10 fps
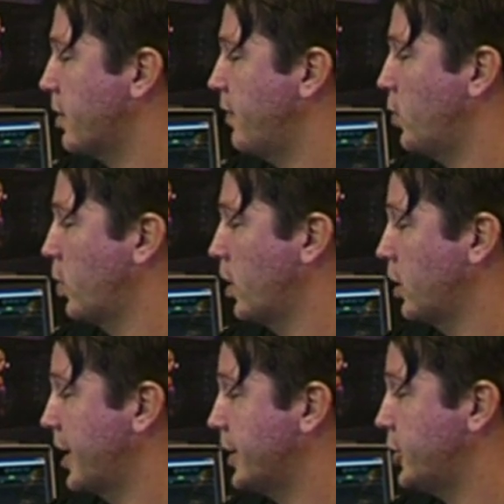If you want to
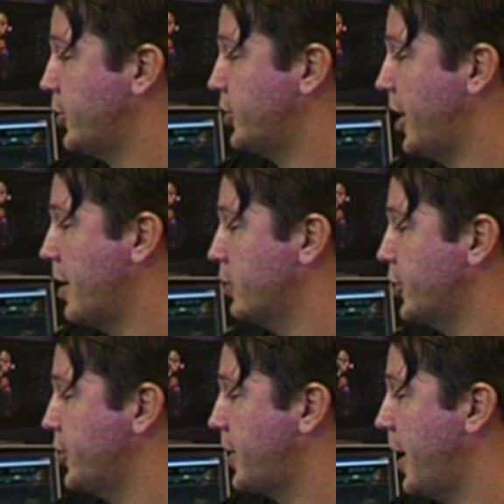link 2 channels,
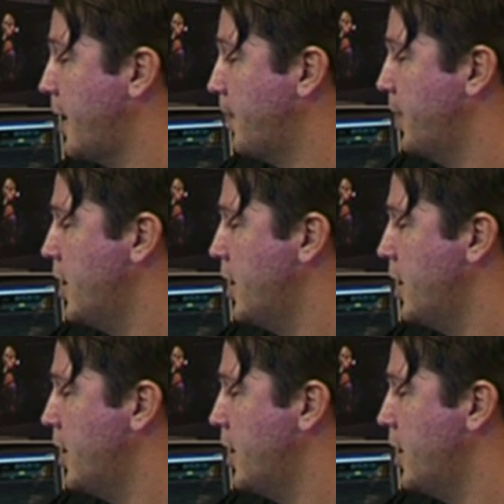you can.